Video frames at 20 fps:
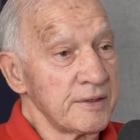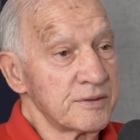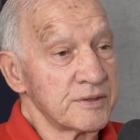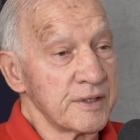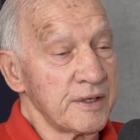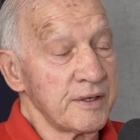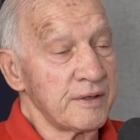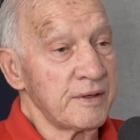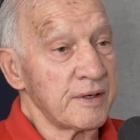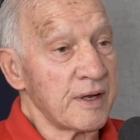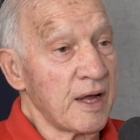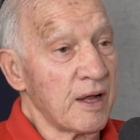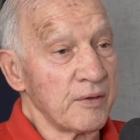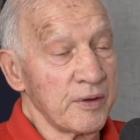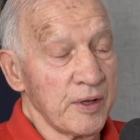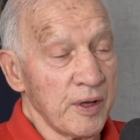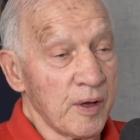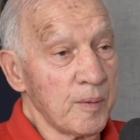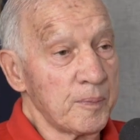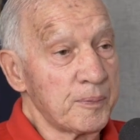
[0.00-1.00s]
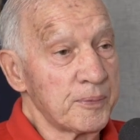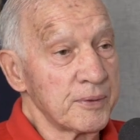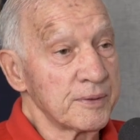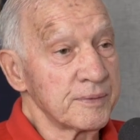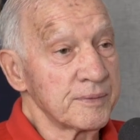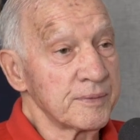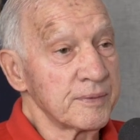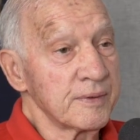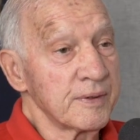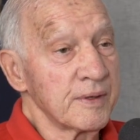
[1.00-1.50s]
said, "I'll help."
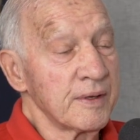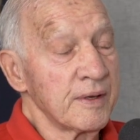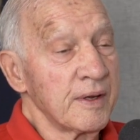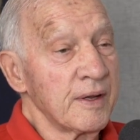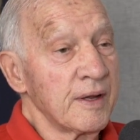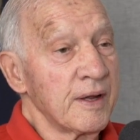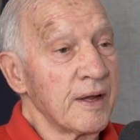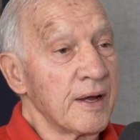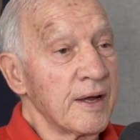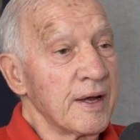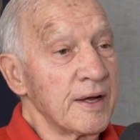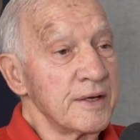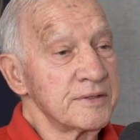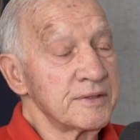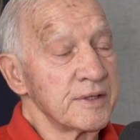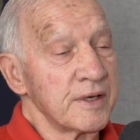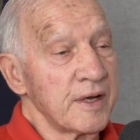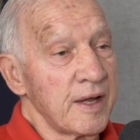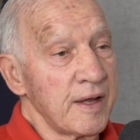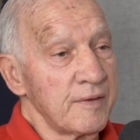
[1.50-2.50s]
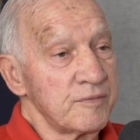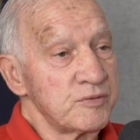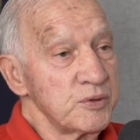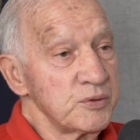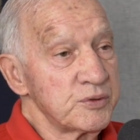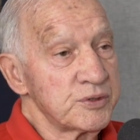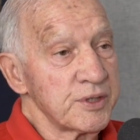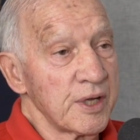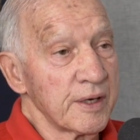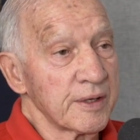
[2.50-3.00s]
I said, "I have
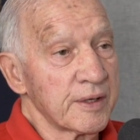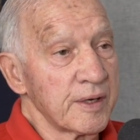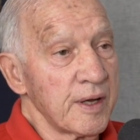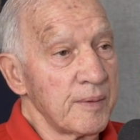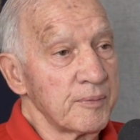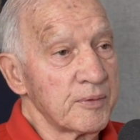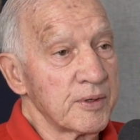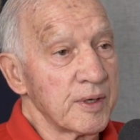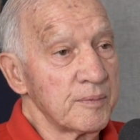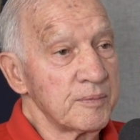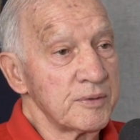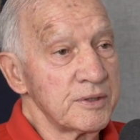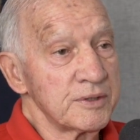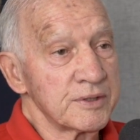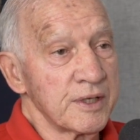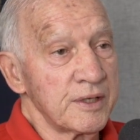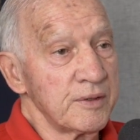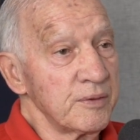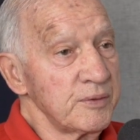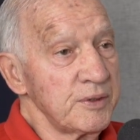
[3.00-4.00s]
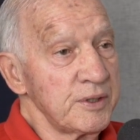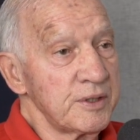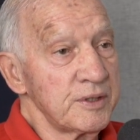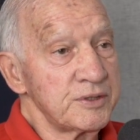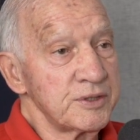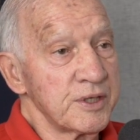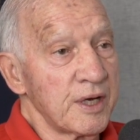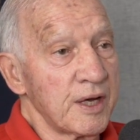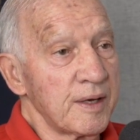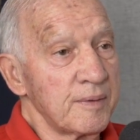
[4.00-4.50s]
2 telecom companies. I don't need a
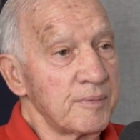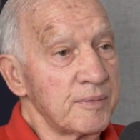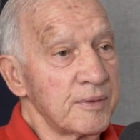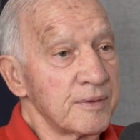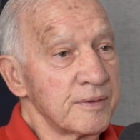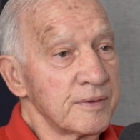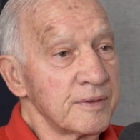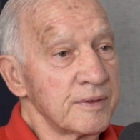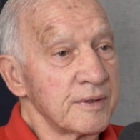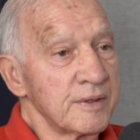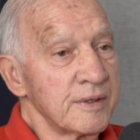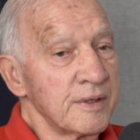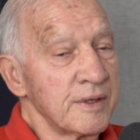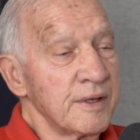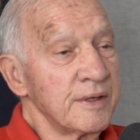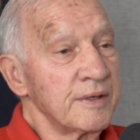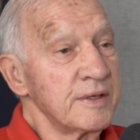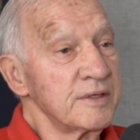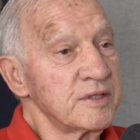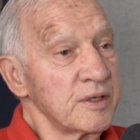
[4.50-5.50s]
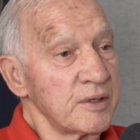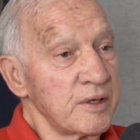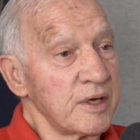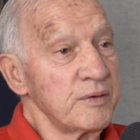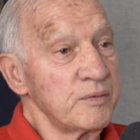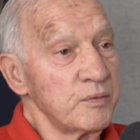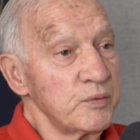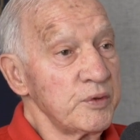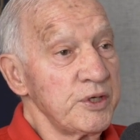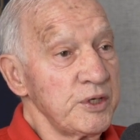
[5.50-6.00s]
job." They
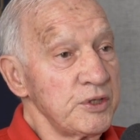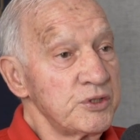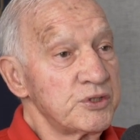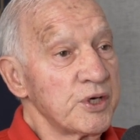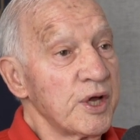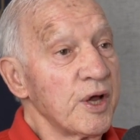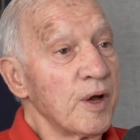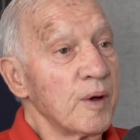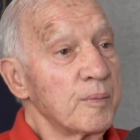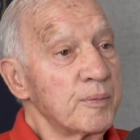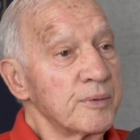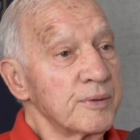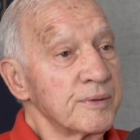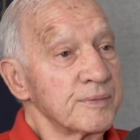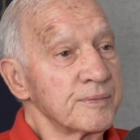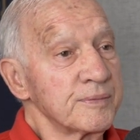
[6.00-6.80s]
said, "We need your help."